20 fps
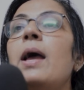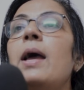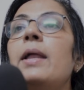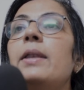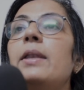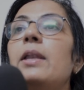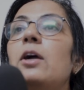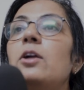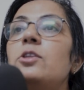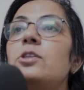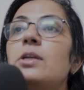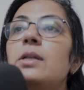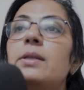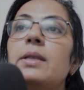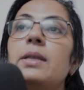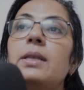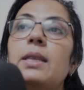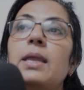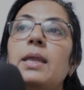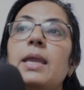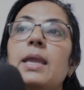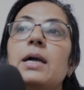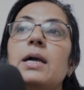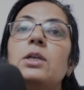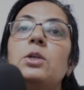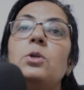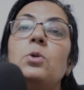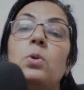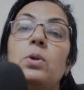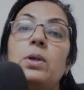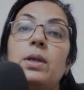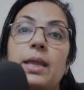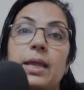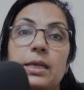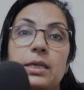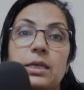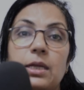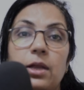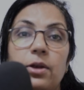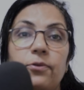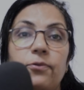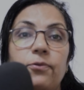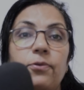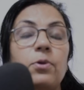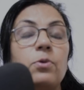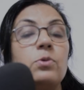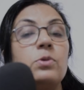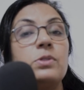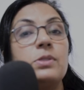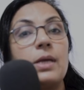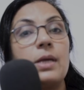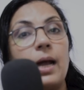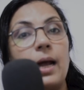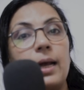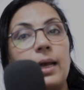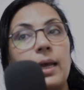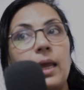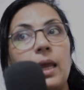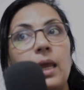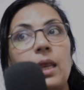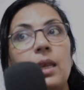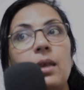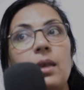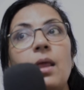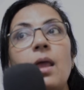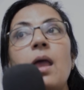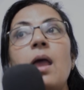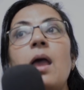Now children, here don't get confused again.